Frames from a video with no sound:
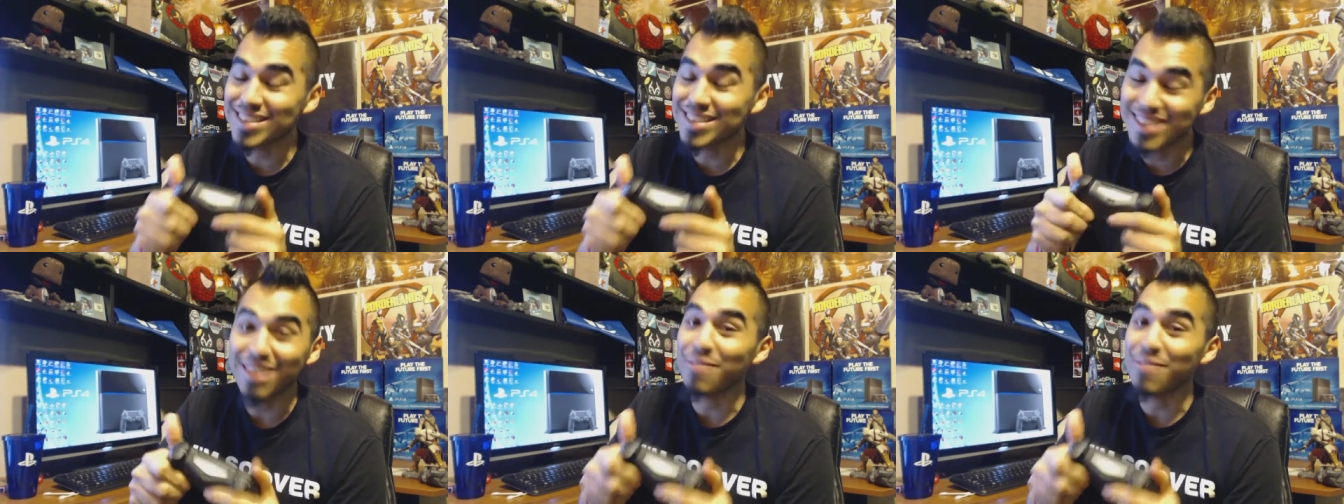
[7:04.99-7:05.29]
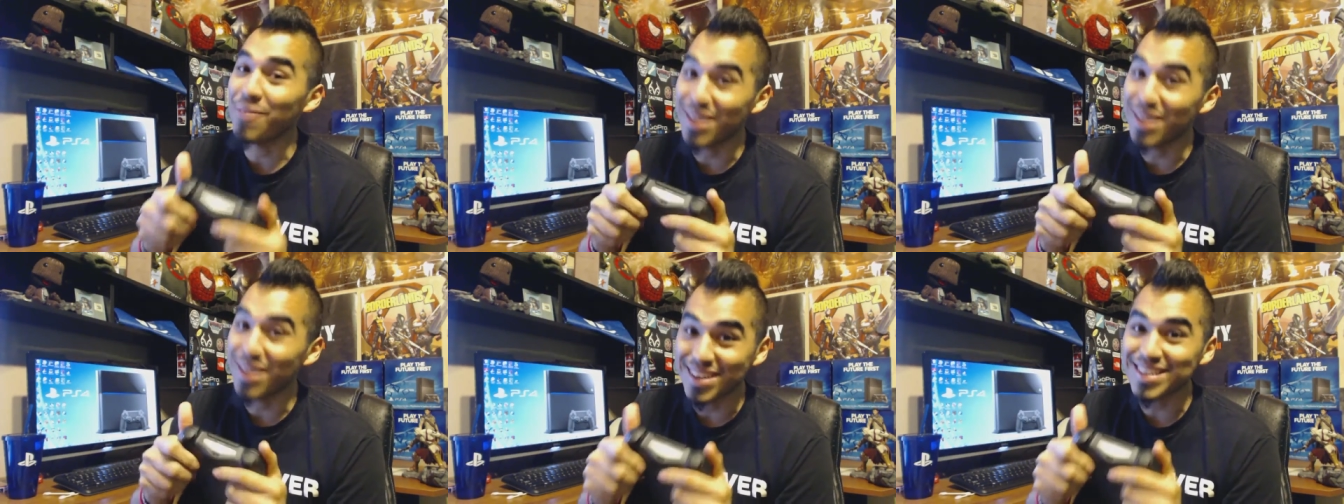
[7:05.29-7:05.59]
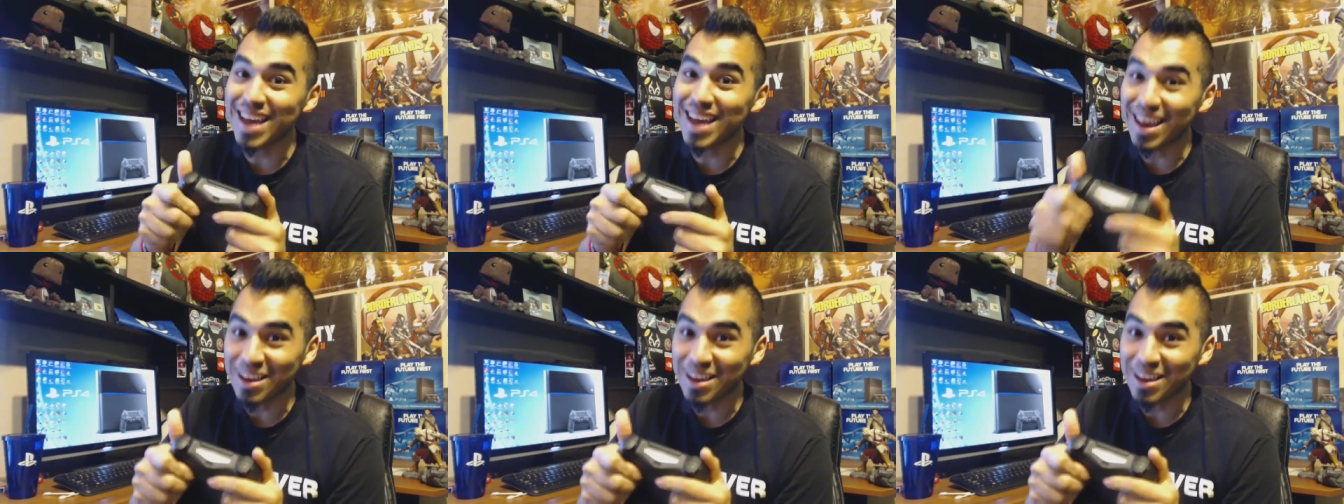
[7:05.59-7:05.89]
I tell you what,
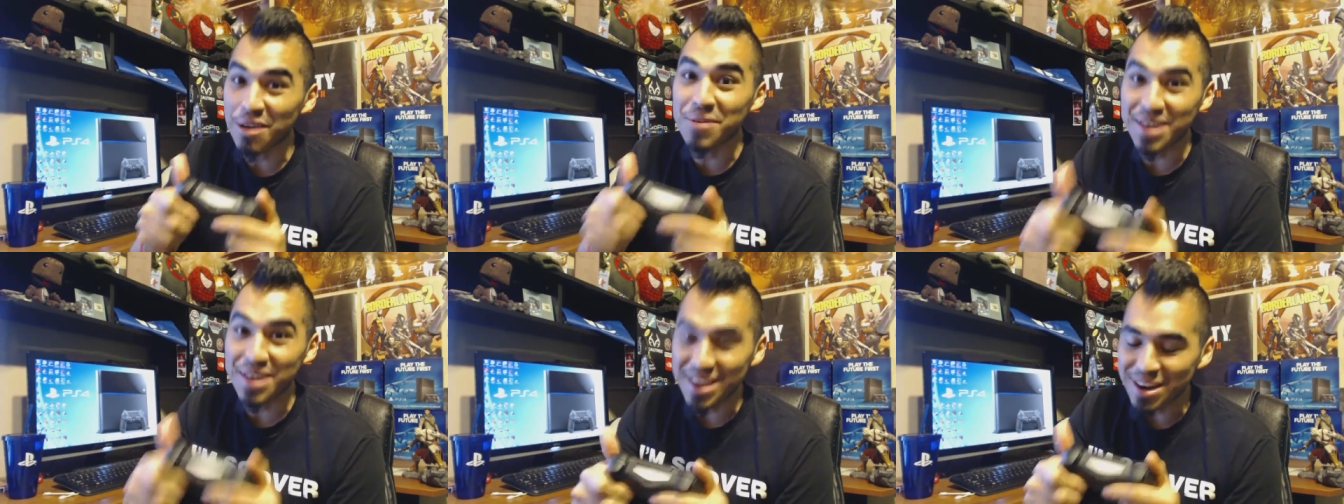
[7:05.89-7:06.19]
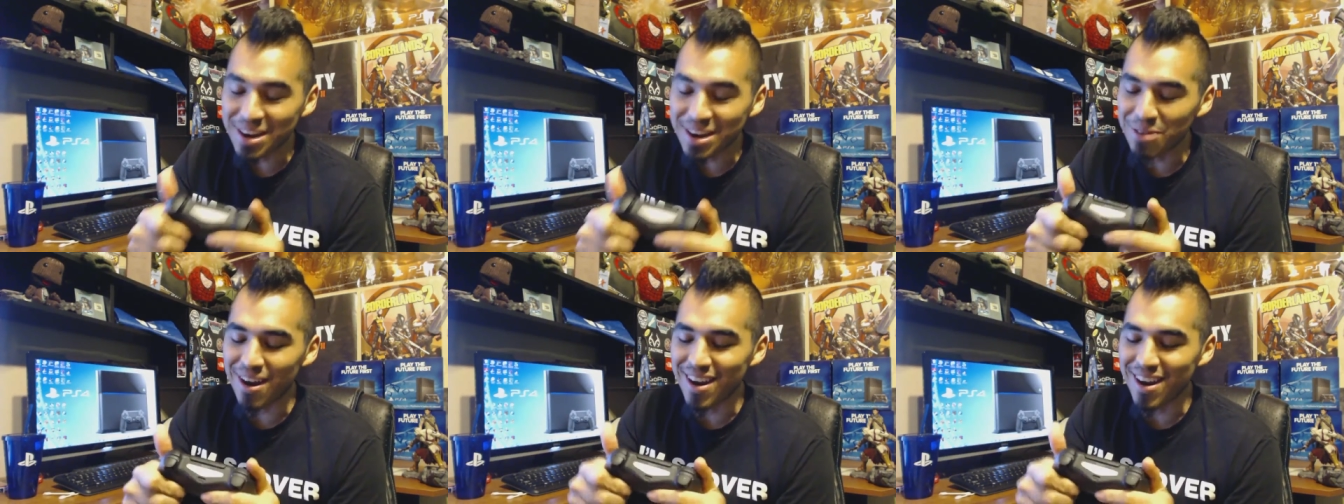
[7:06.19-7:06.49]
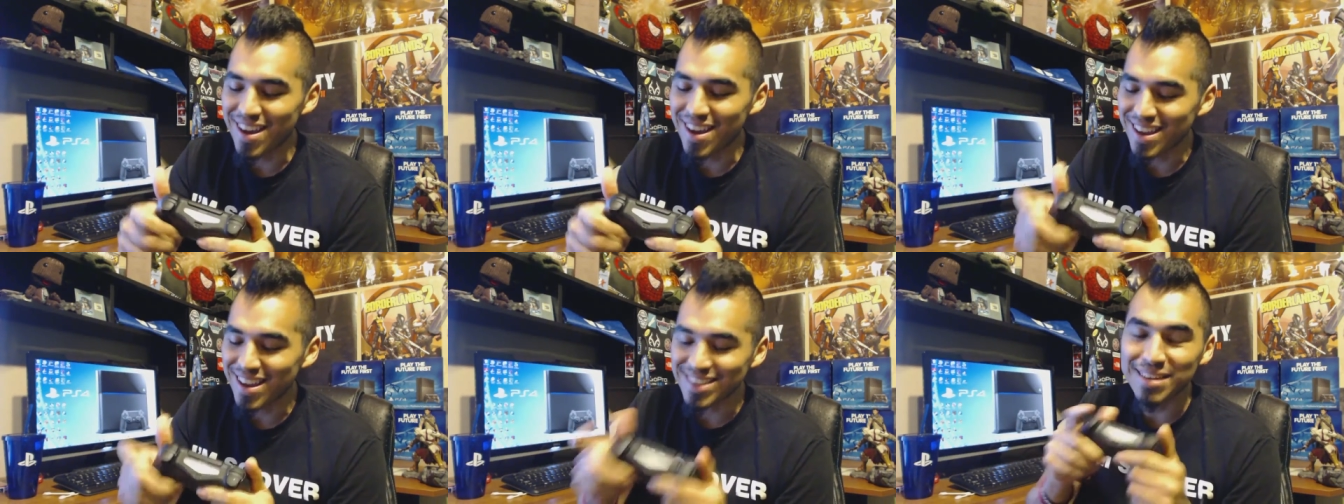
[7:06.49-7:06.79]
it's not going
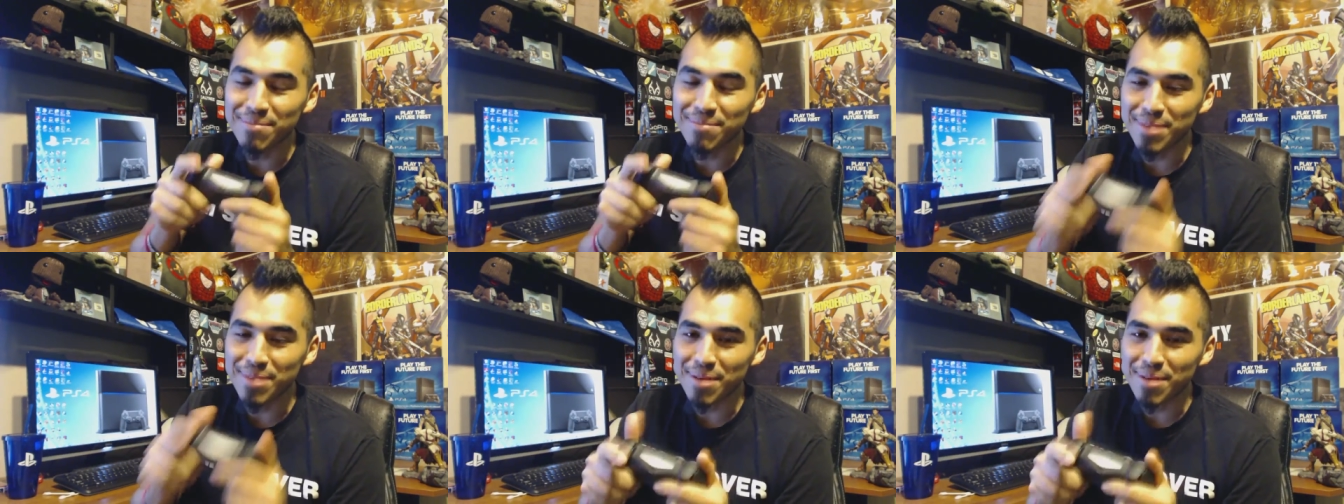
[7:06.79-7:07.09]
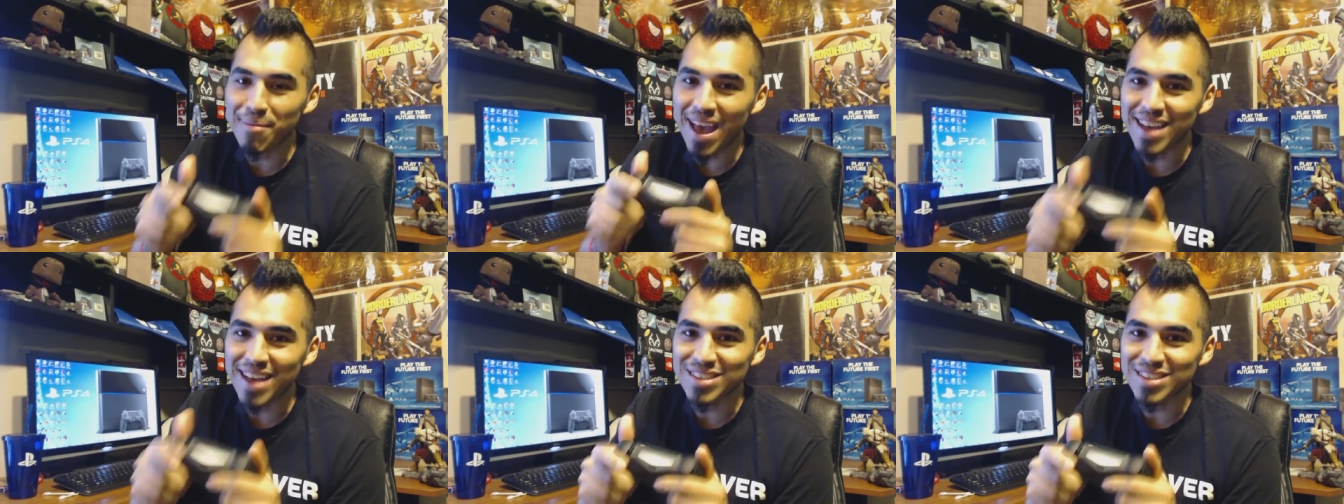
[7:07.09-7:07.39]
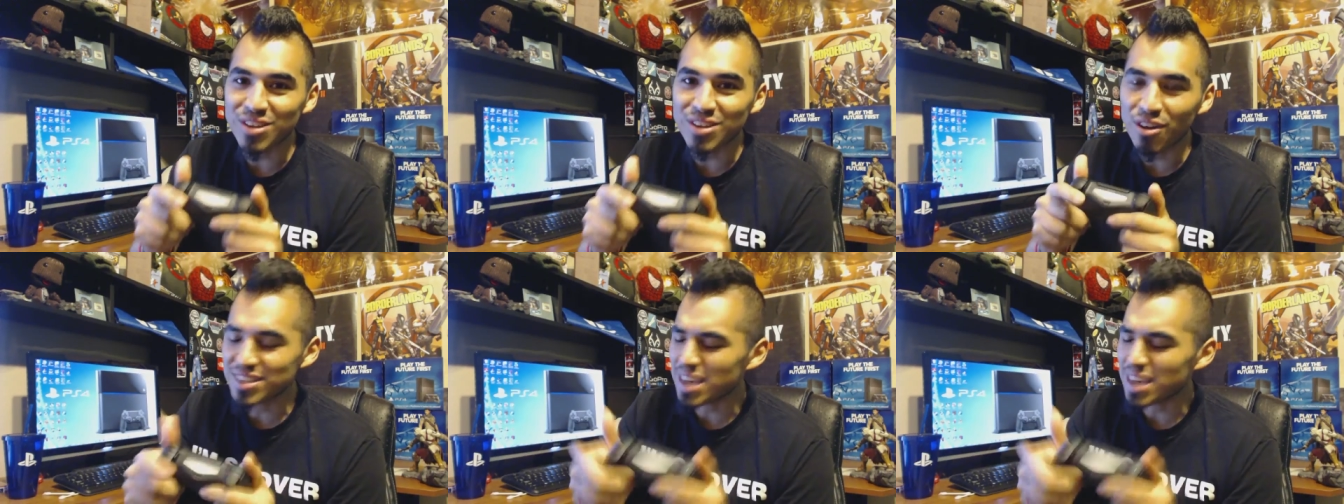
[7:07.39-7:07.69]
anywhere. It's gonna be in my
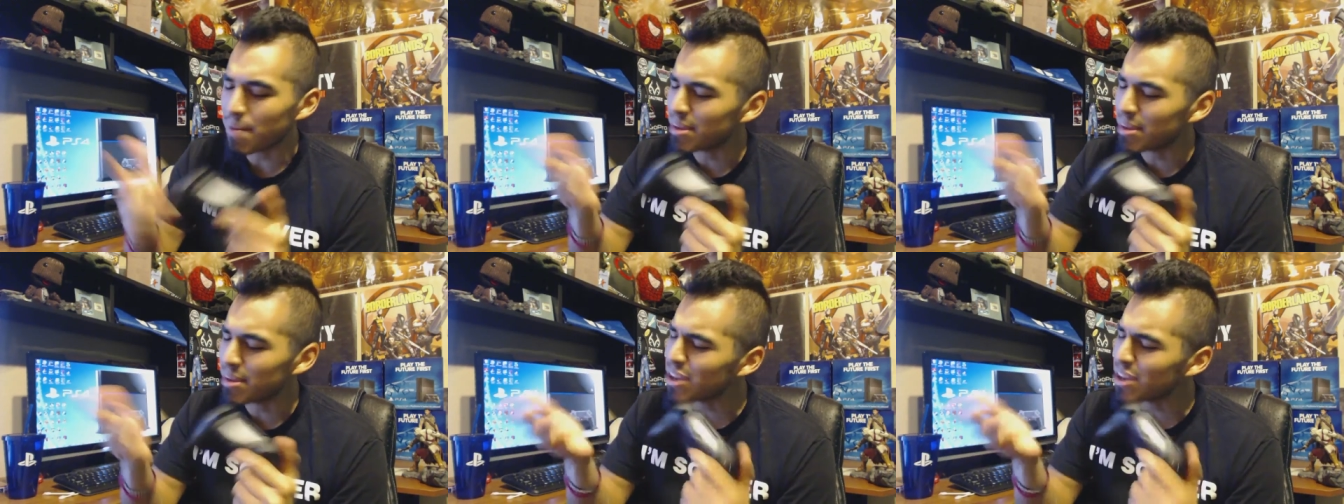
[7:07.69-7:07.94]
hands all the time.